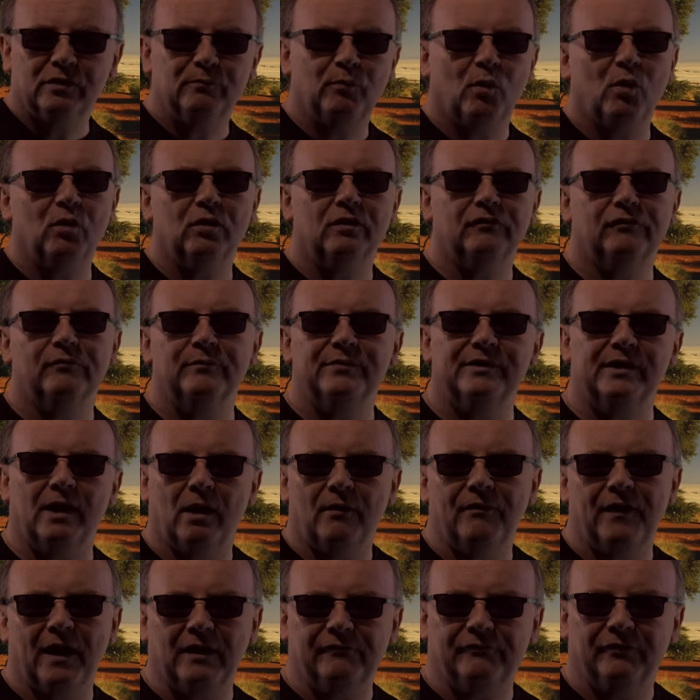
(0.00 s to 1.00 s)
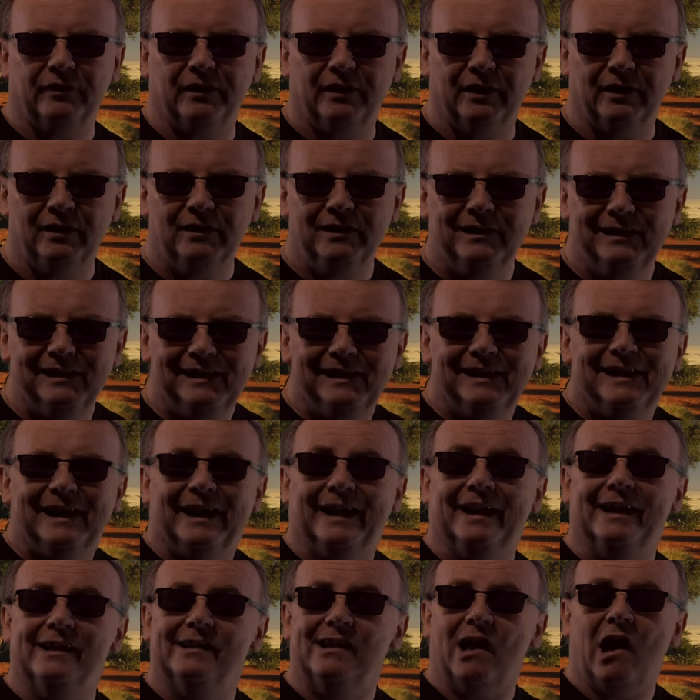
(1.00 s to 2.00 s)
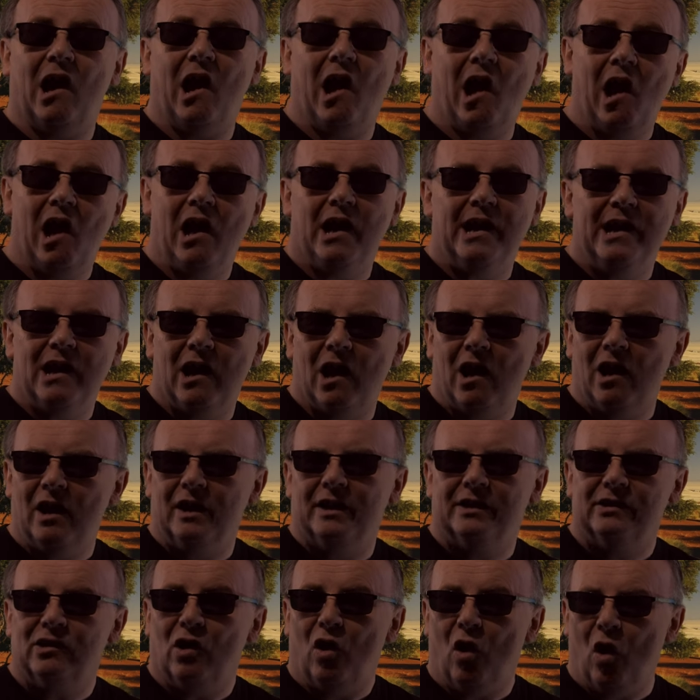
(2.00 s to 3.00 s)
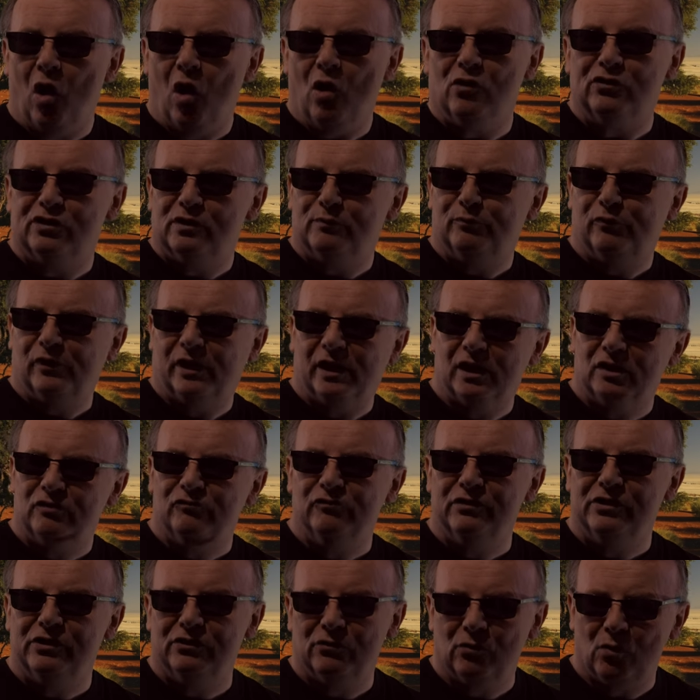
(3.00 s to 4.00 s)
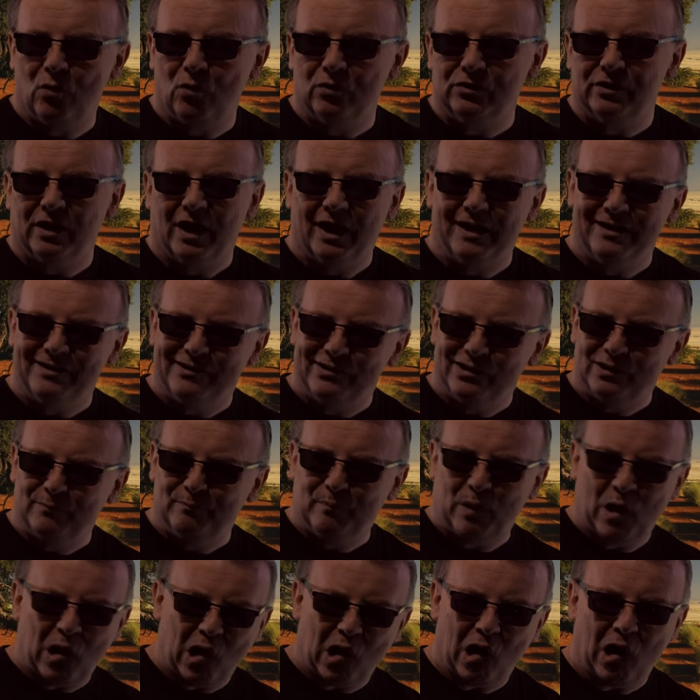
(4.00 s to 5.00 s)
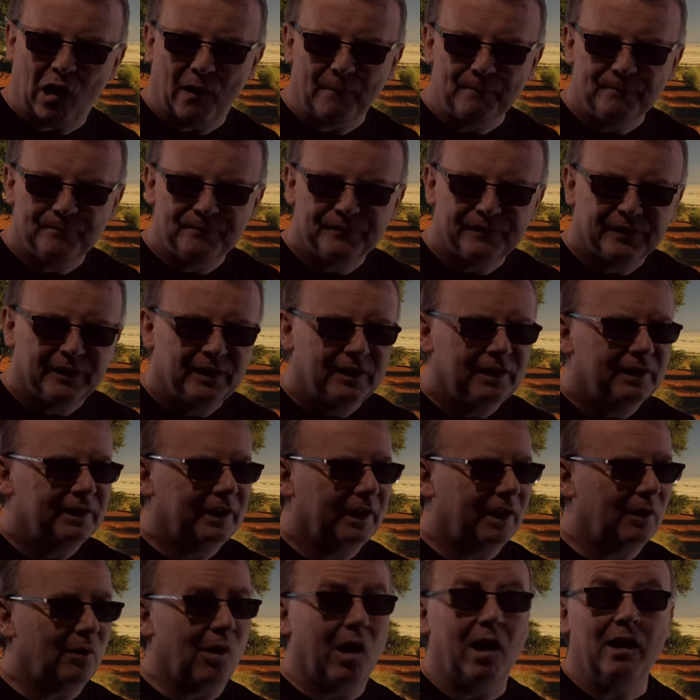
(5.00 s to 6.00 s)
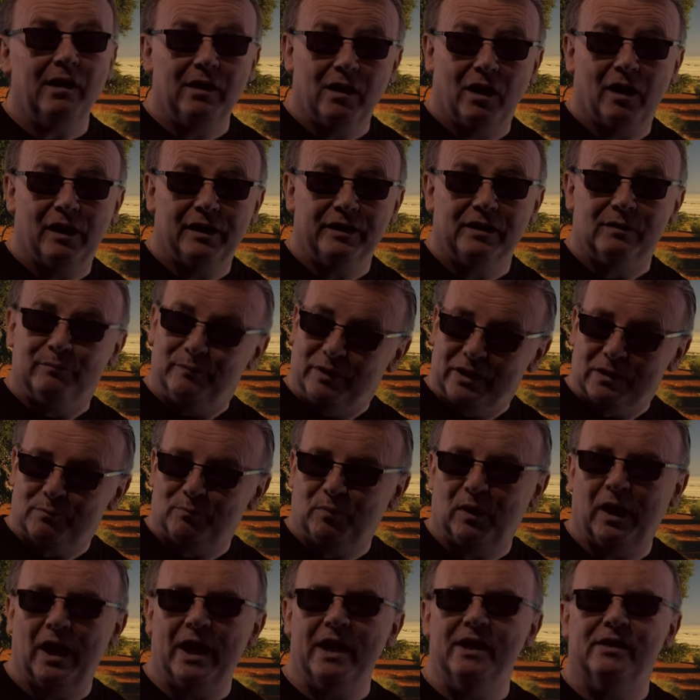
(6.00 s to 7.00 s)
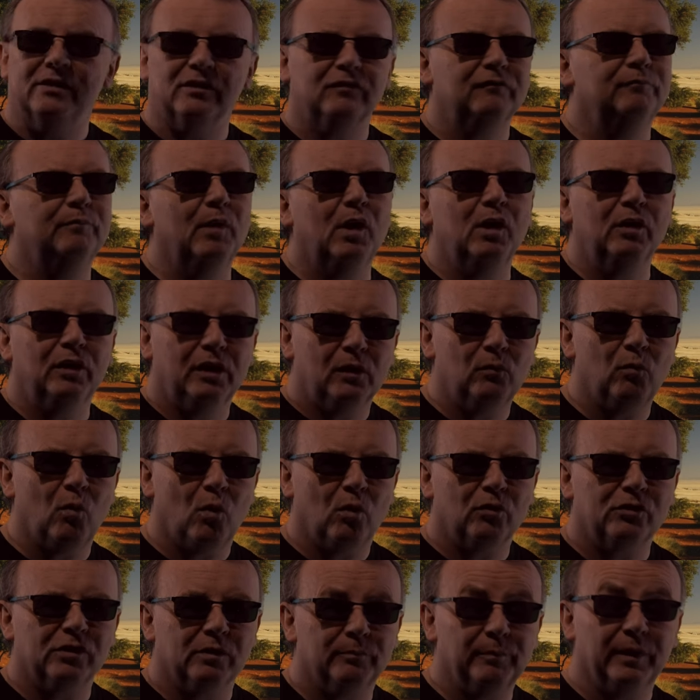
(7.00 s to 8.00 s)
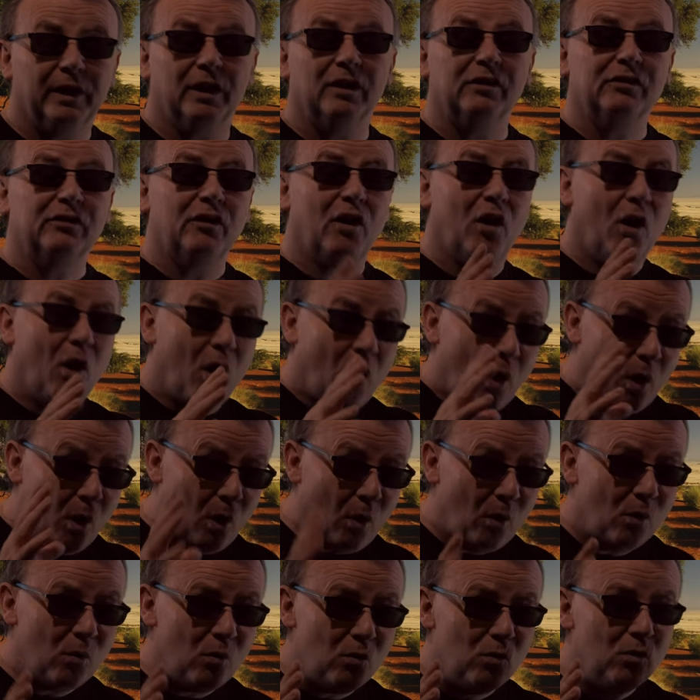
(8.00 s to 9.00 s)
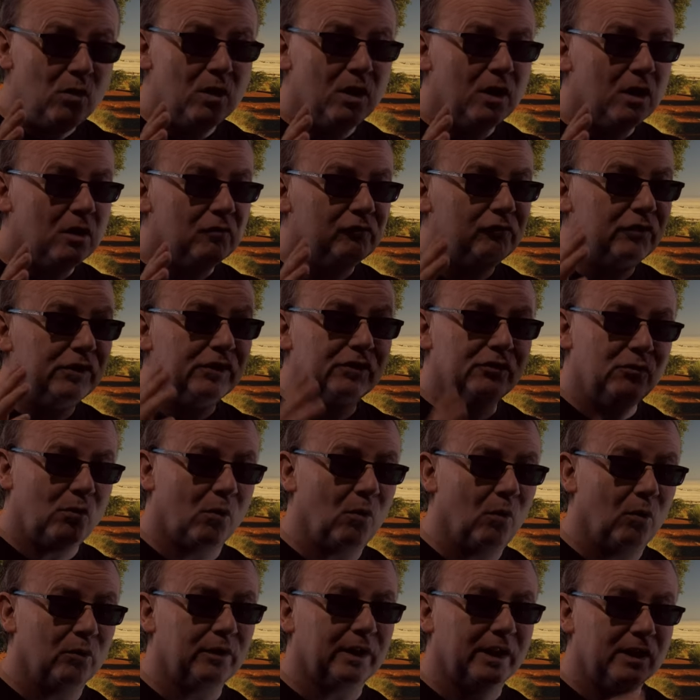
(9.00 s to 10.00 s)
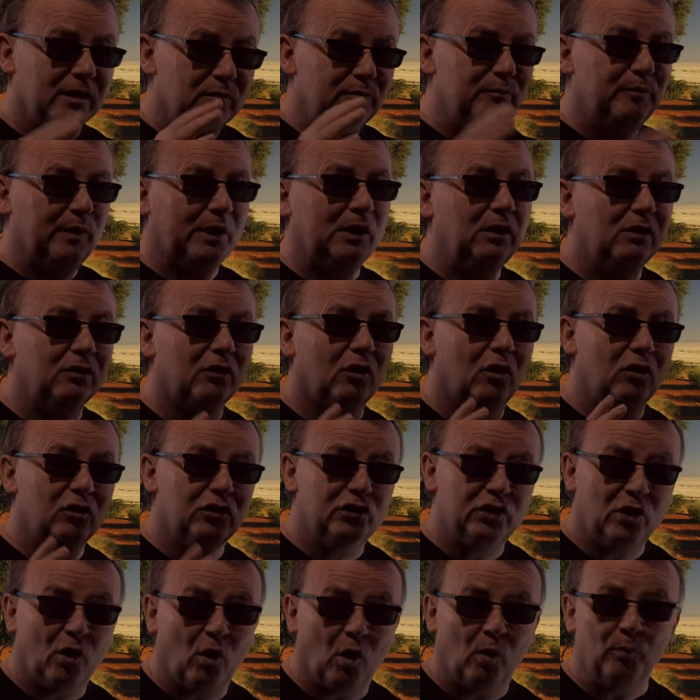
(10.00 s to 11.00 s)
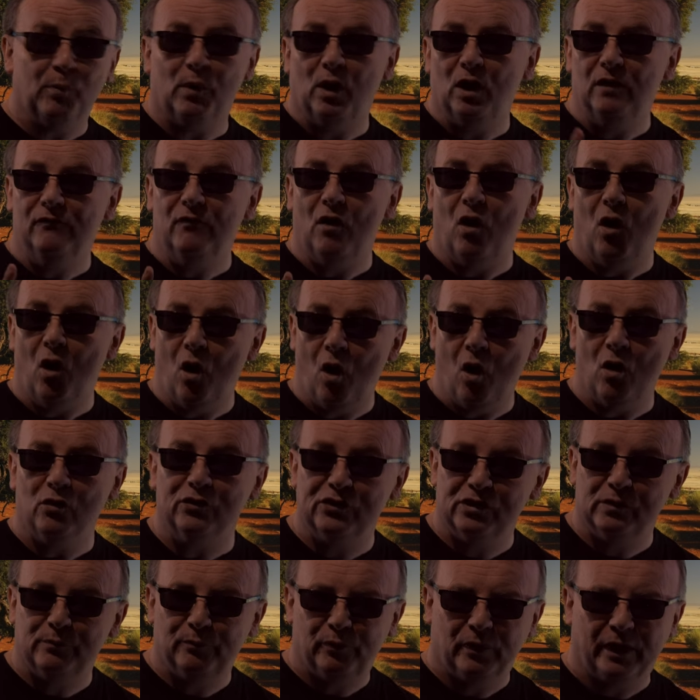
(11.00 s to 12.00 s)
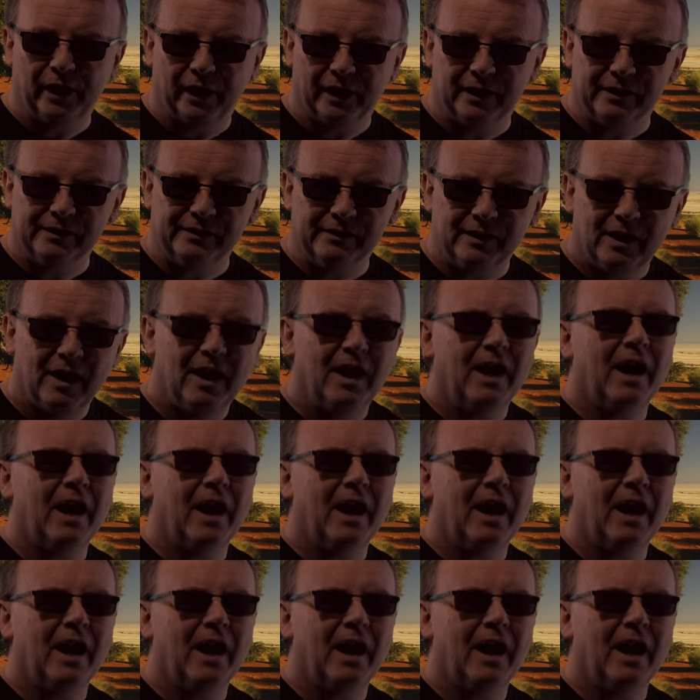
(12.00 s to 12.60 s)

the border from South Africa, is Ai Ais Hot Springs Resorts and Spa. Now, Ai Ais means place of burning water because the whole resort is built on top of a hot springs